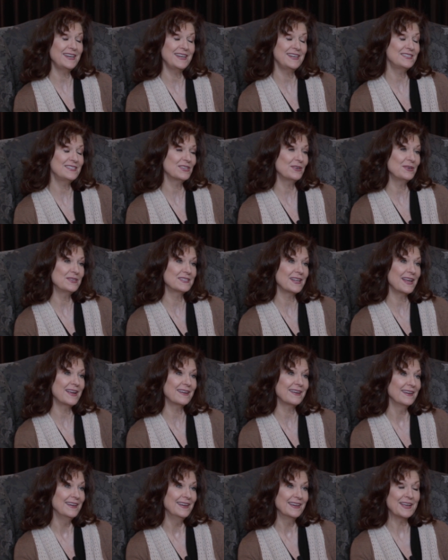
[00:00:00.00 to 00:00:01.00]
and so it's
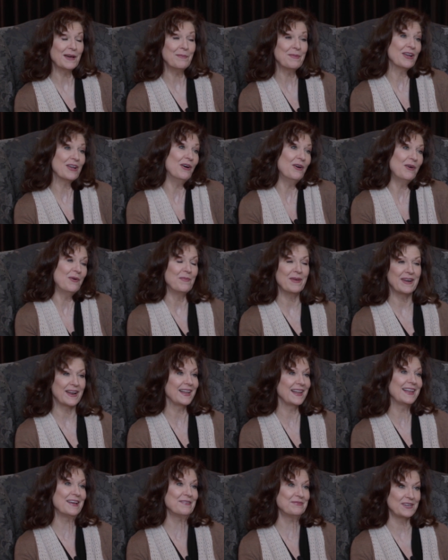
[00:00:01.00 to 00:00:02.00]
like coming home. And
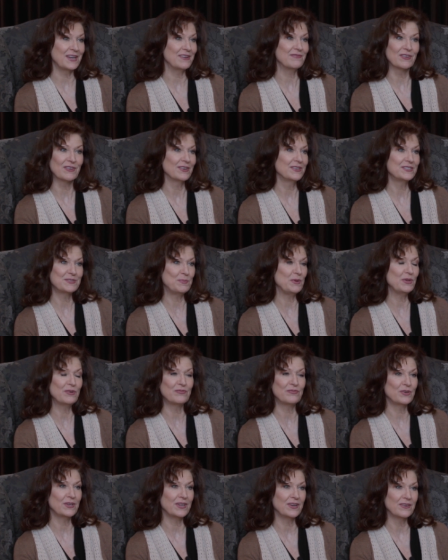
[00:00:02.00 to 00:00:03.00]
I love Denver; it's
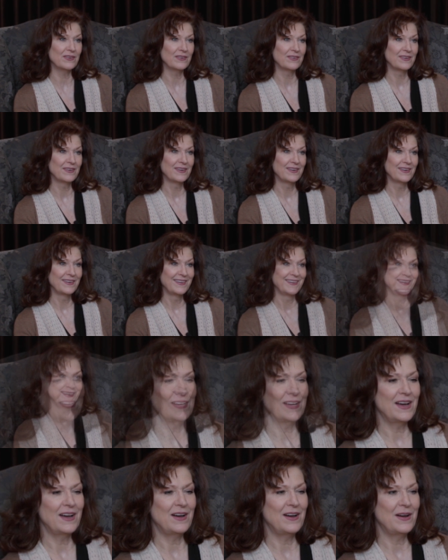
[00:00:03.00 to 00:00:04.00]
beautiful here.
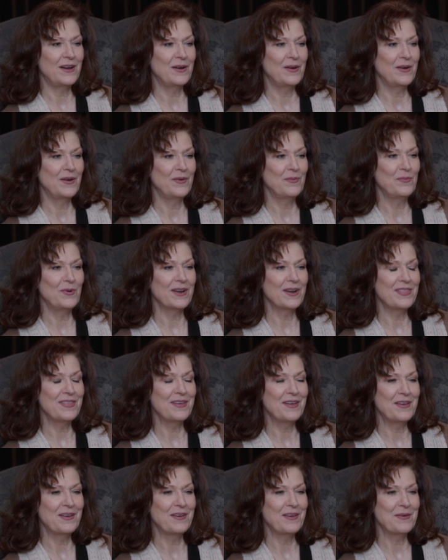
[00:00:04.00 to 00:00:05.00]
One of
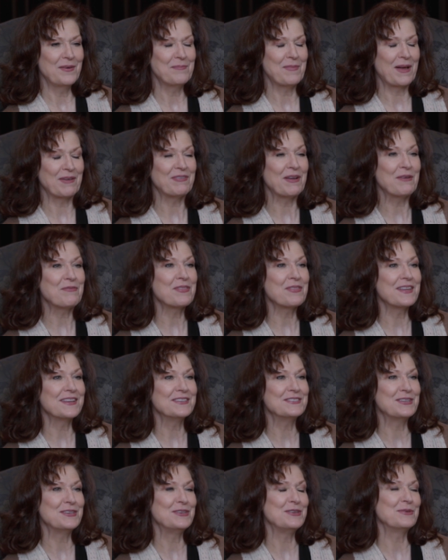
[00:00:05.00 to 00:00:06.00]
the my favorite
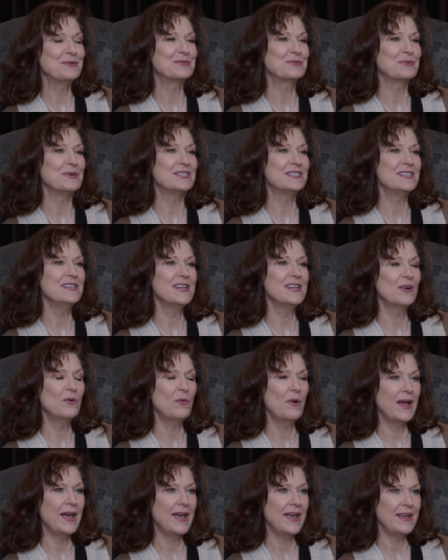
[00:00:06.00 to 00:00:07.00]
things to do is we sneak
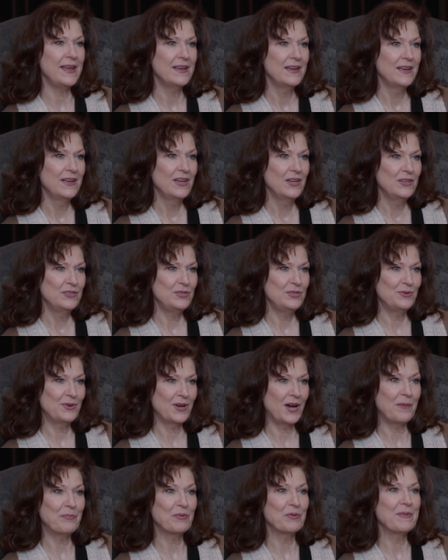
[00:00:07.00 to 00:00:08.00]
away to
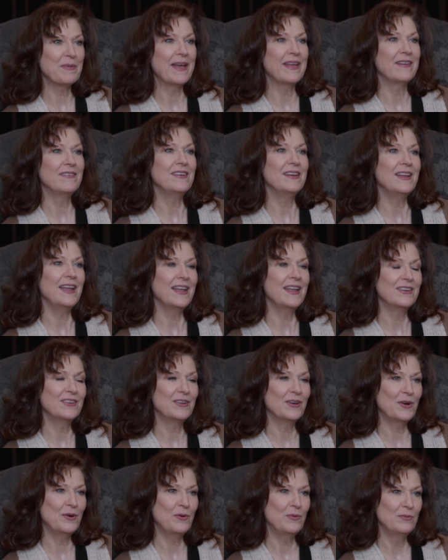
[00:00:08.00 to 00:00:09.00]
Copper Mountain and
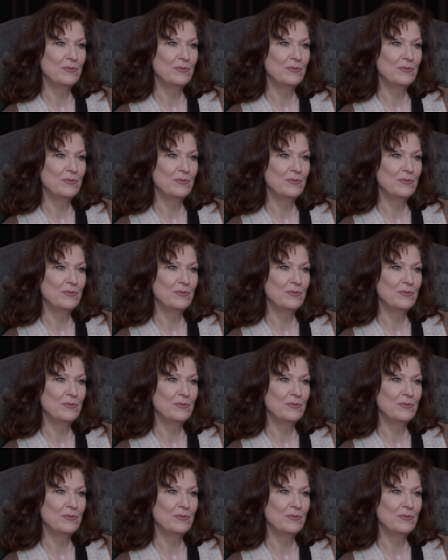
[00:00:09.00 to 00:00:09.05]
go